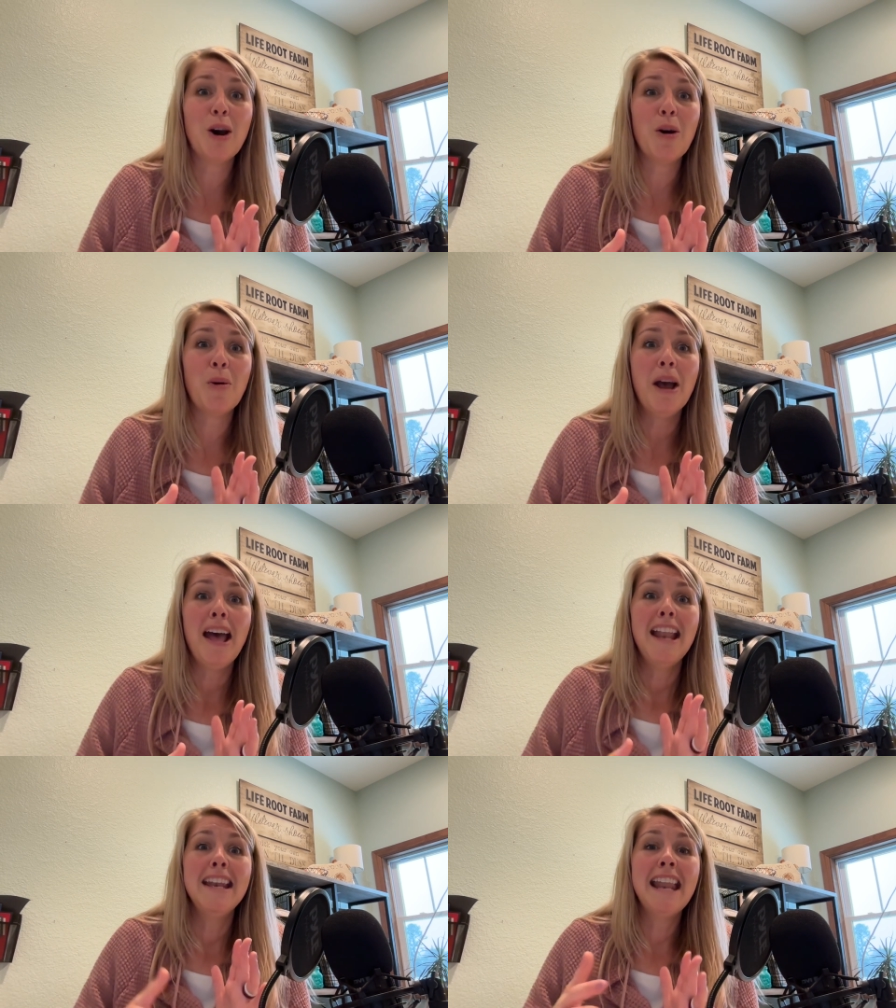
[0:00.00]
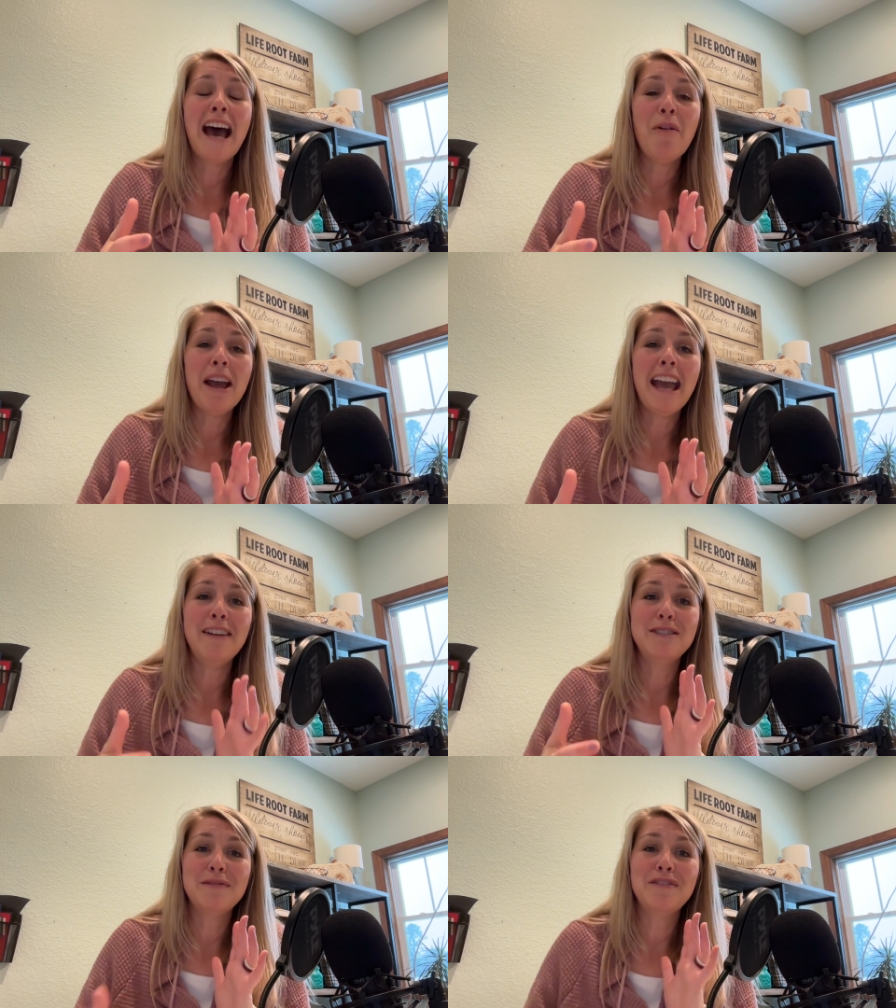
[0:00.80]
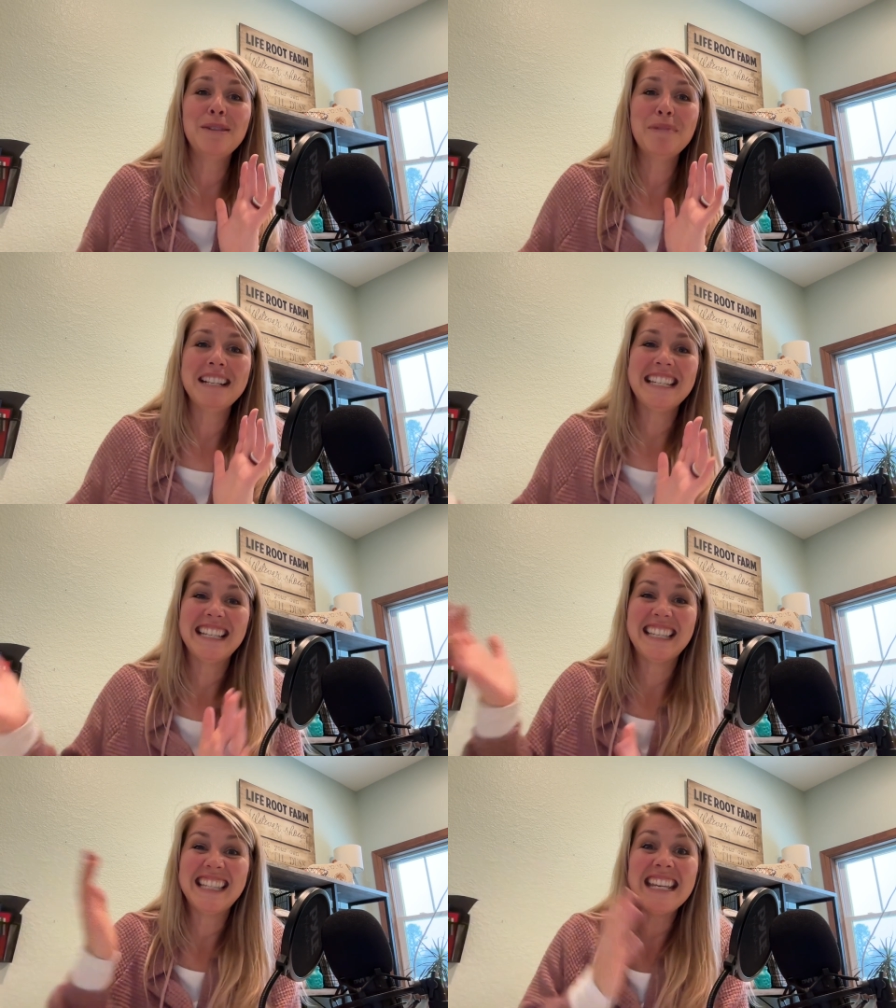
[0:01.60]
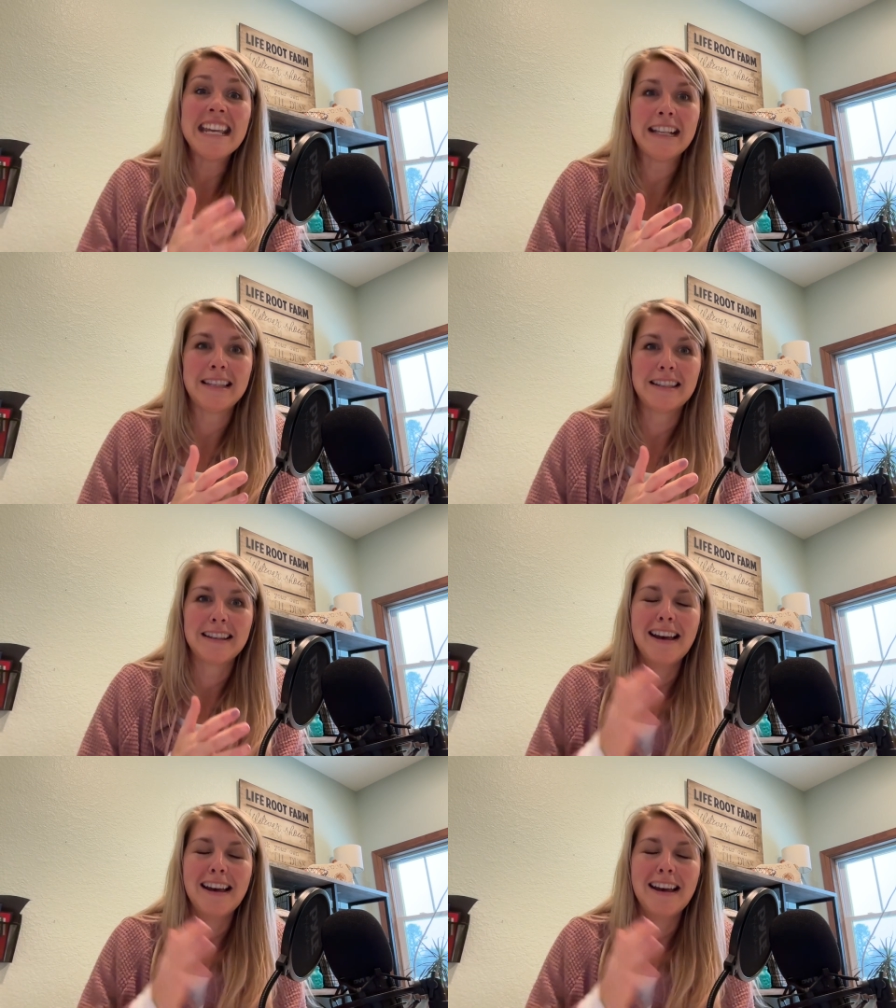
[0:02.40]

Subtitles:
so now I have to flip it to seeds.